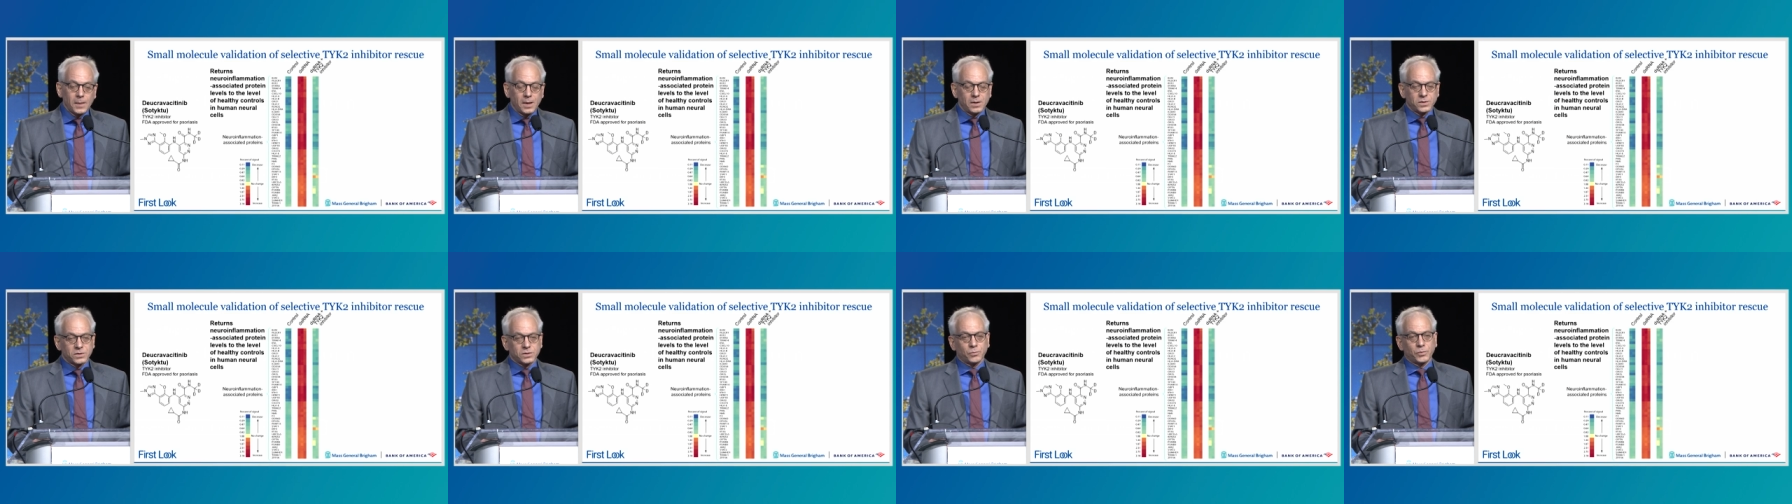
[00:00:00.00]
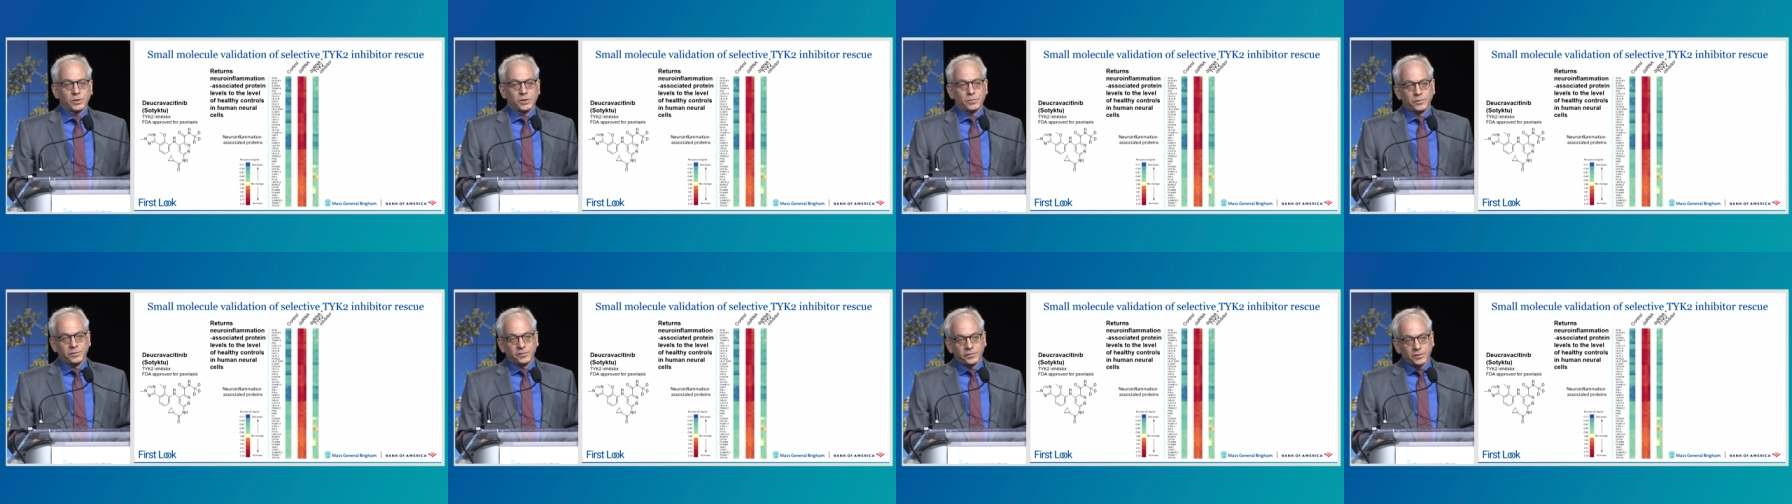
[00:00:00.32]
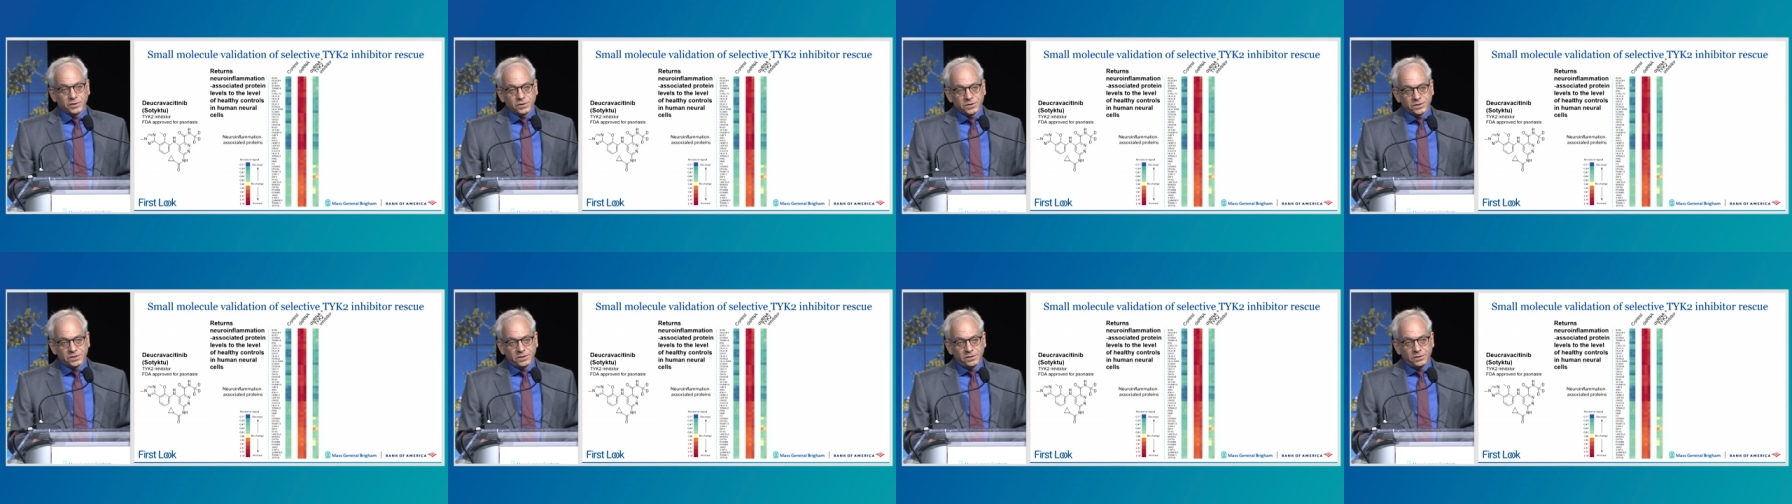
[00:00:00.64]
So we
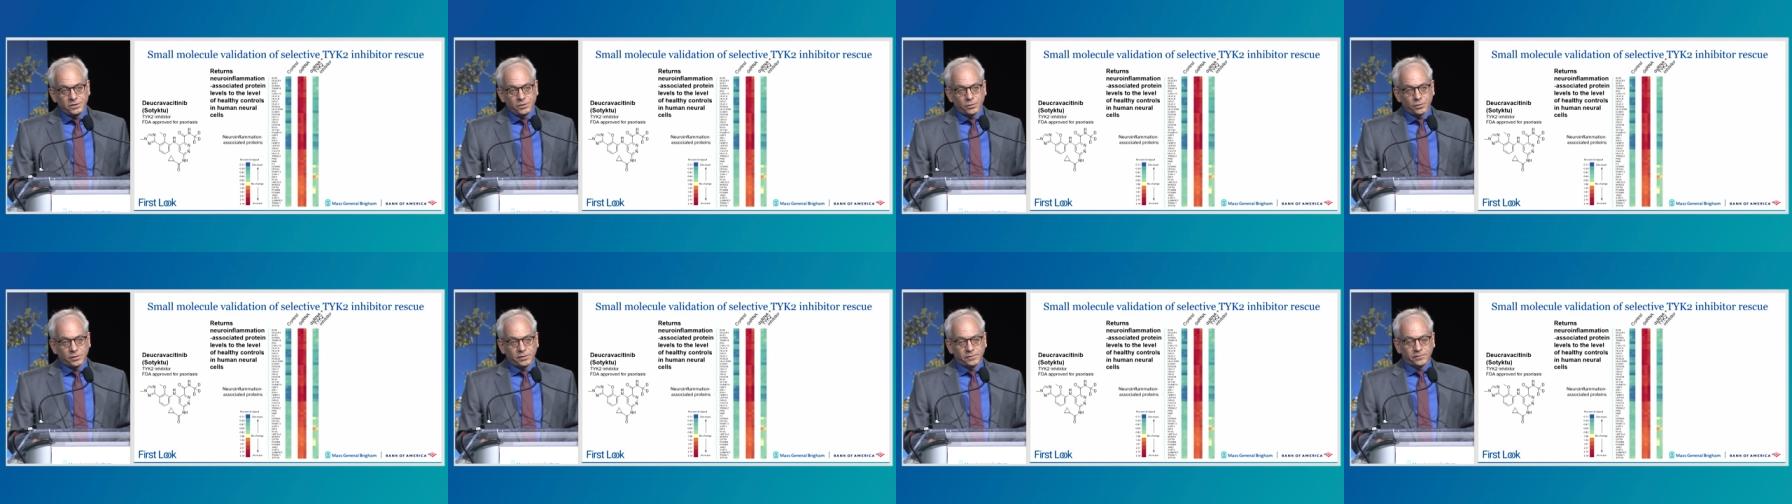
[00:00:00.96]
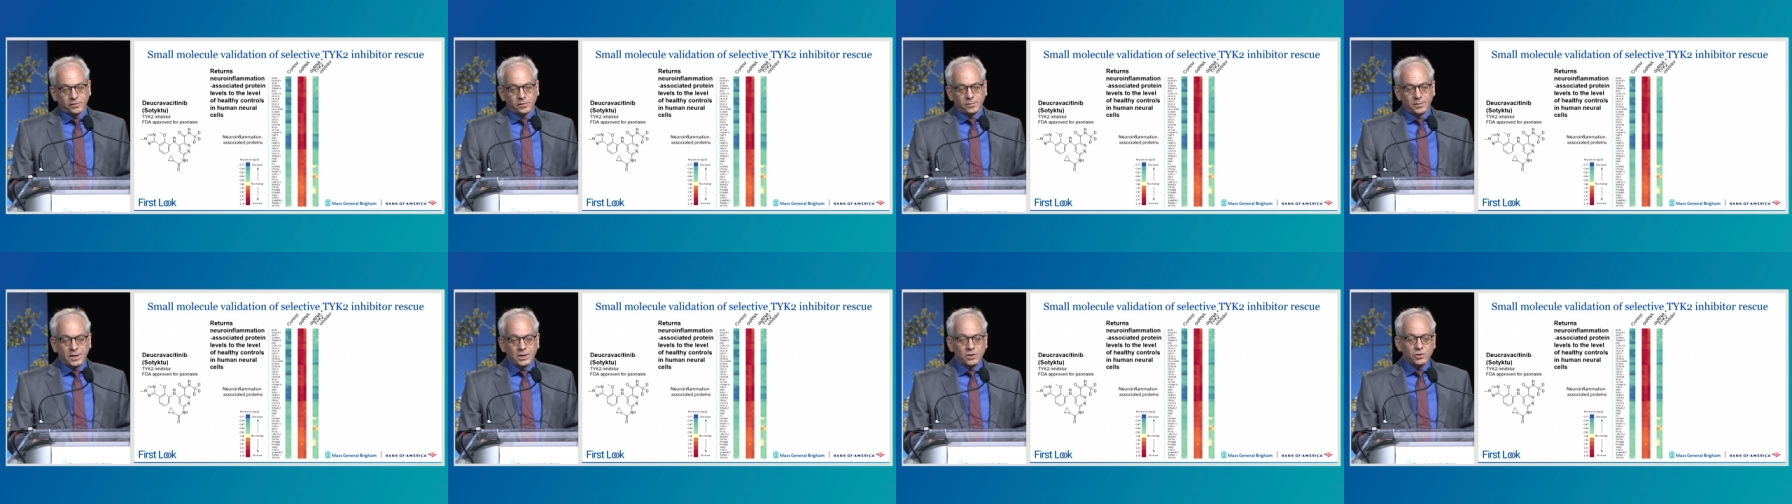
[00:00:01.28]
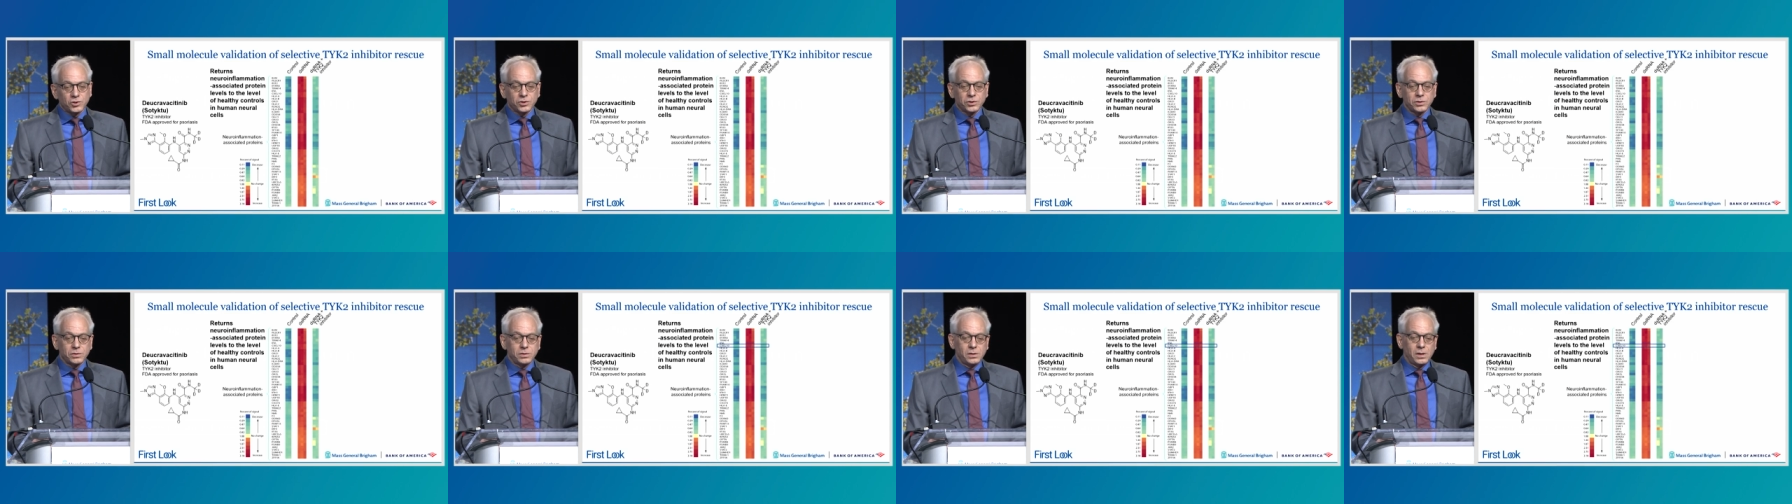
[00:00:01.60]
reverse the
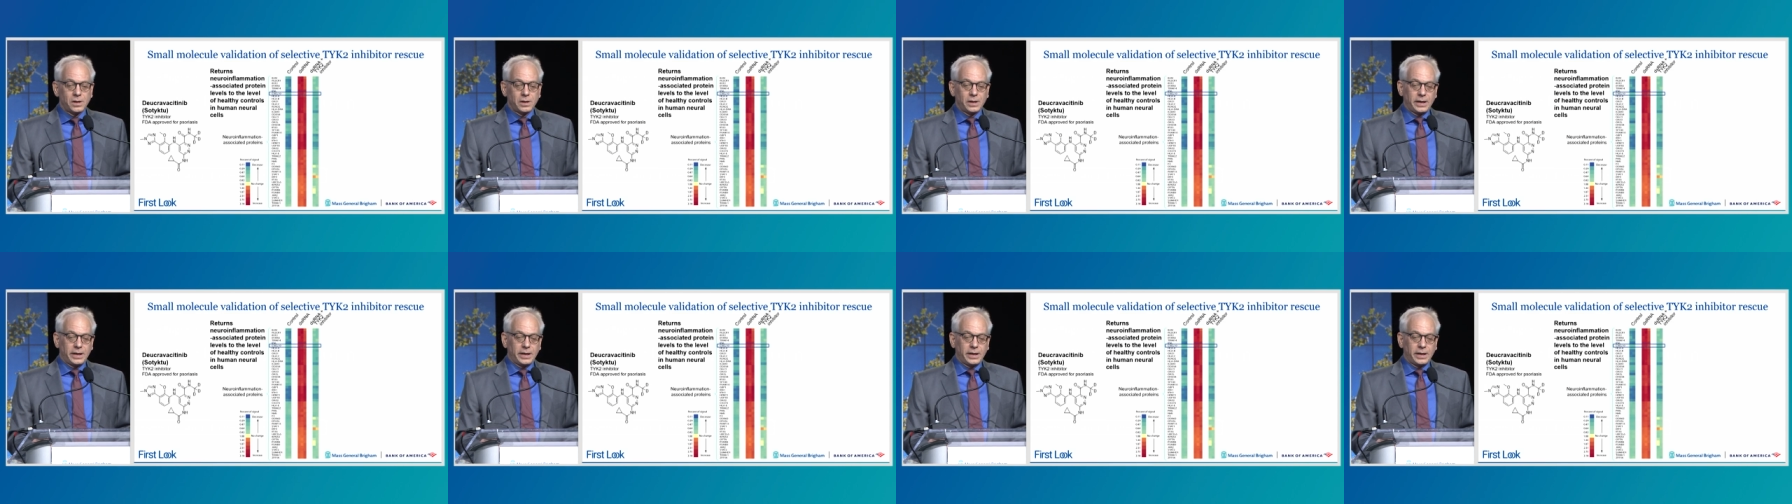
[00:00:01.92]
neuroinflammation,